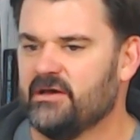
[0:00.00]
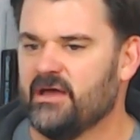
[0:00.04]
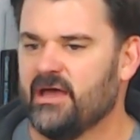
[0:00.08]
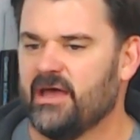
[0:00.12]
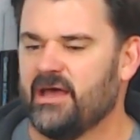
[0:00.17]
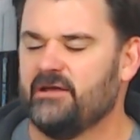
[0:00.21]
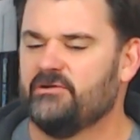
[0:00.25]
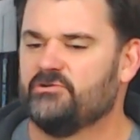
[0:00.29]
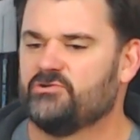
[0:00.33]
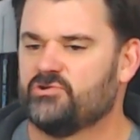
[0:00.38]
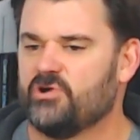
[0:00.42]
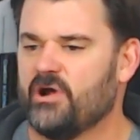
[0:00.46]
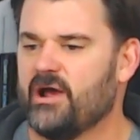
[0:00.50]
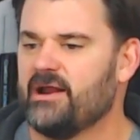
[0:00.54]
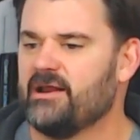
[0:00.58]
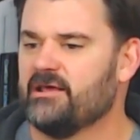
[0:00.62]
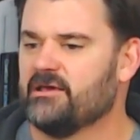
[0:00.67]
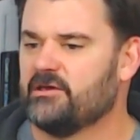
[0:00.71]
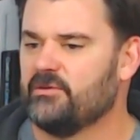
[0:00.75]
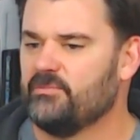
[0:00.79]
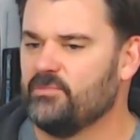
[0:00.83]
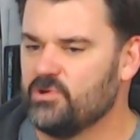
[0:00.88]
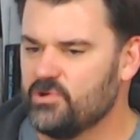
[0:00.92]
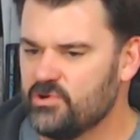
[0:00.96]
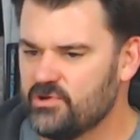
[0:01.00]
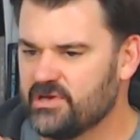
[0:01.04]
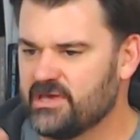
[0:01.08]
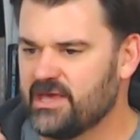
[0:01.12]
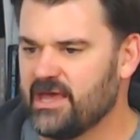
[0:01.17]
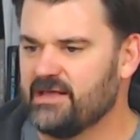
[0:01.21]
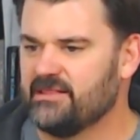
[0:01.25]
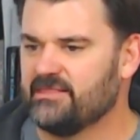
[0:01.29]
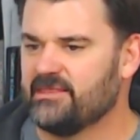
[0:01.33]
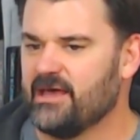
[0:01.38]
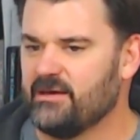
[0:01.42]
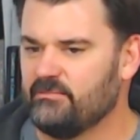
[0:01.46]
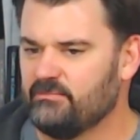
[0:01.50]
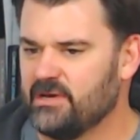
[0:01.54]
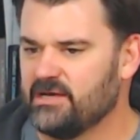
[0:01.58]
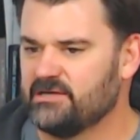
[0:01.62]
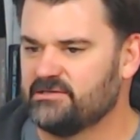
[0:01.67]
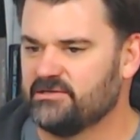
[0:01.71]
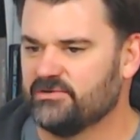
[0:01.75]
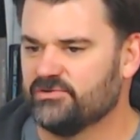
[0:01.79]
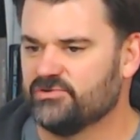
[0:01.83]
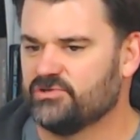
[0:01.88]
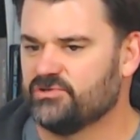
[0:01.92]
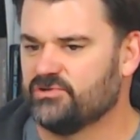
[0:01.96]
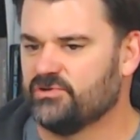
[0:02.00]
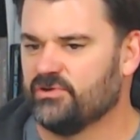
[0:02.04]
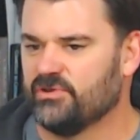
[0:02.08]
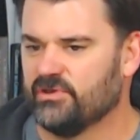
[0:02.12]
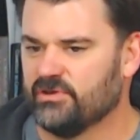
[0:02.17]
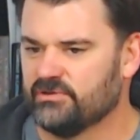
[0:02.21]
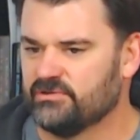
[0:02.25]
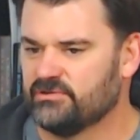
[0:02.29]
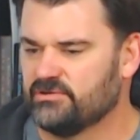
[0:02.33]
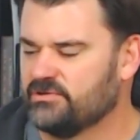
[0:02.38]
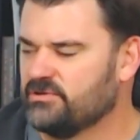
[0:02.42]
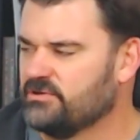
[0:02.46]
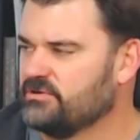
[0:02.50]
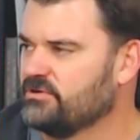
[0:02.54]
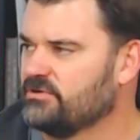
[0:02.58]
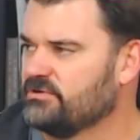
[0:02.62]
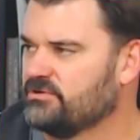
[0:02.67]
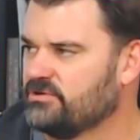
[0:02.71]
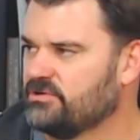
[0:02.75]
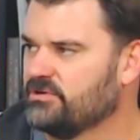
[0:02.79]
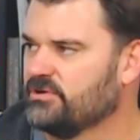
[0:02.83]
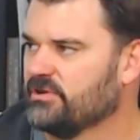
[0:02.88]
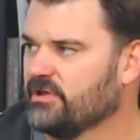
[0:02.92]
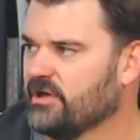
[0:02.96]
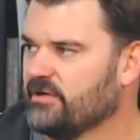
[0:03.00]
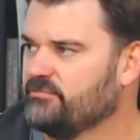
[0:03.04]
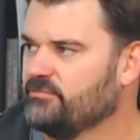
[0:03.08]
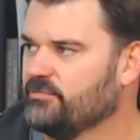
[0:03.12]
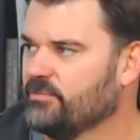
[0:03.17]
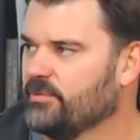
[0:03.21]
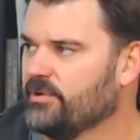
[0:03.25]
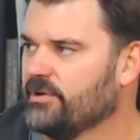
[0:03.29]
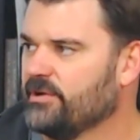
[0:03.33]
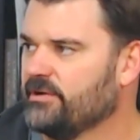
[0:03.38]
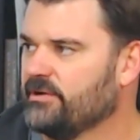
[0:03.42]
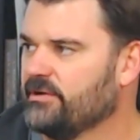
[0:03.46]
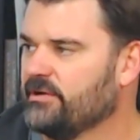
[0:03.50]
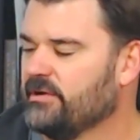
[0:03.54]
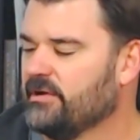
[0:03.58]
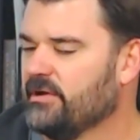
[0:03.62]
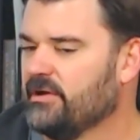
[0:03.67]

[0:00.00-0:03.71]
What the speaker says: and trying to communicate that message to the loved one.